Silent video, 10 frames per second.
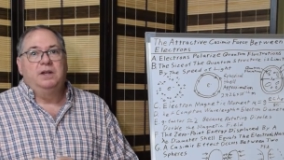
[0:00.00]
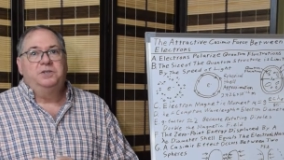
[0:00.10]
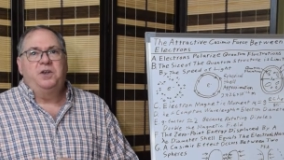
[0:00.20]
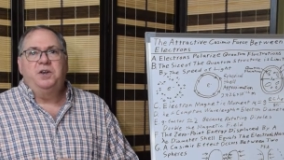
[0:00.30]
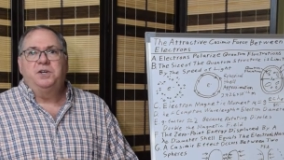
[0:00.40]

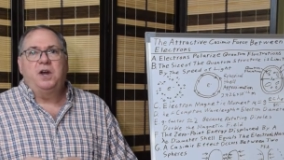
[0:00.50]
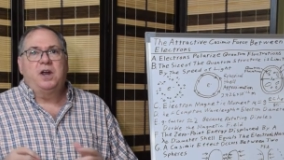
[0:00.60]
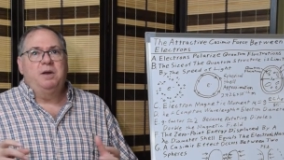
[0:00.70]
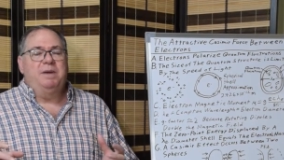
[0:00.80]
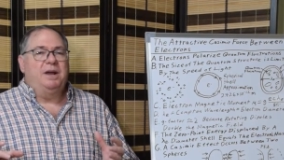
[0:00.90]
So you're
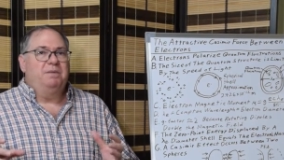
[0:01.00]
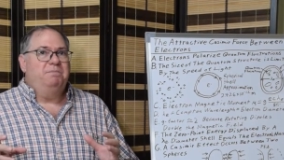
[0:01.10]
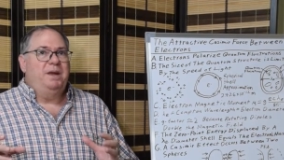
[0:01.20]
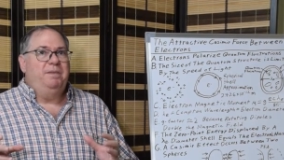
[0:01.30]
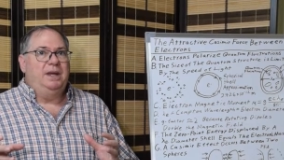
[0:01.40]
talking about
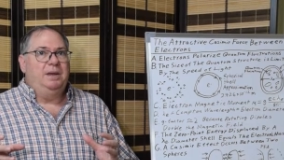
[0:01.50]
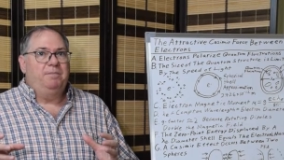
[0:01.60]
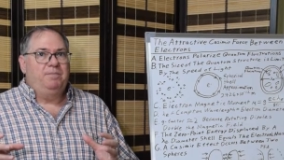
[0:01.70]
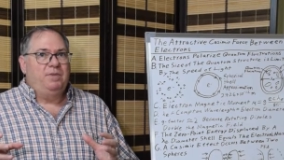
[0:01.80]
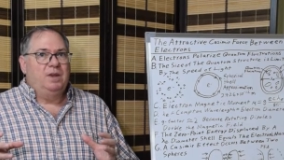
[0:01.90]
maybe
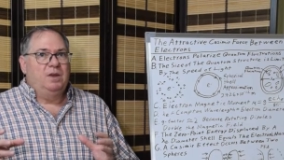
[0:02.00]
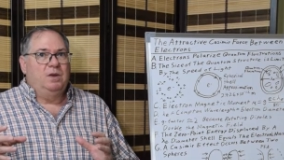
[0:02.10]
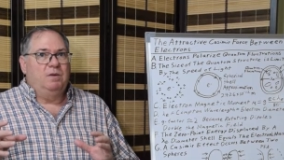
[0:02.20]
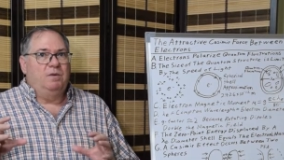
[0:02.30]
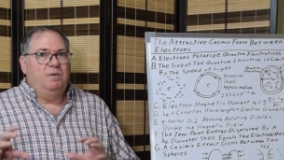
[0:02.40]

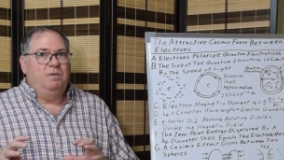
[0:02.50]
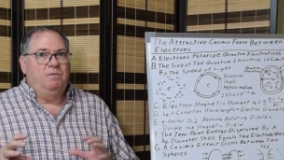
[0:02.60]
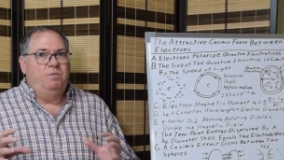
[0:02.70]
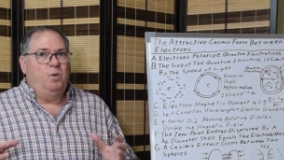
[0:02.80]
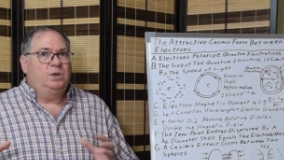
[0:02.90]

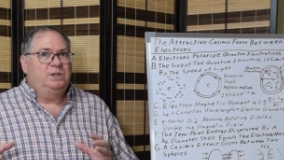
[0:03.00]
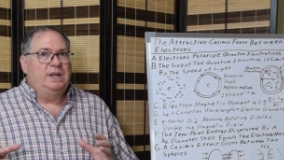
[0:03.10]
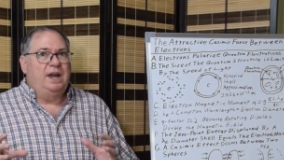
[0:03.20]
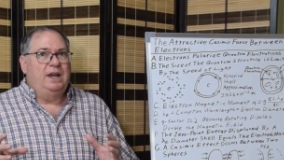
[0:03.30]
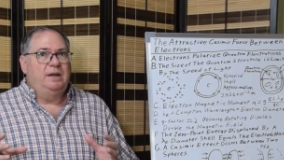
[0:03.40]
four
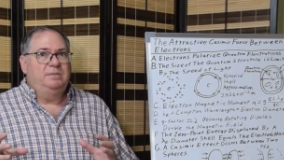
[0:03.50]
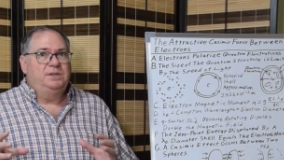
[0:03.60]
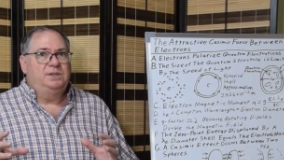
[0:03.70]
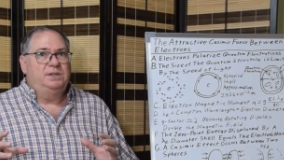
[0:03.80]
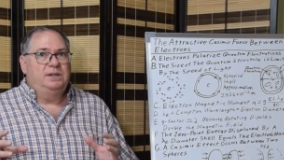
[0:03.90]

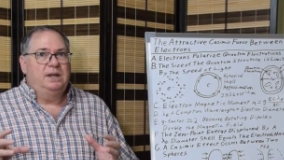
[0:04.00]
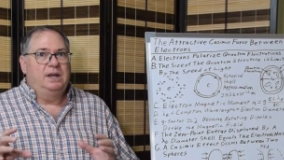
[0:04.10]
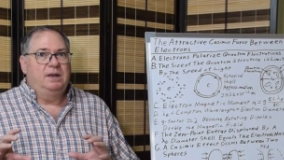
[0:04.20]
times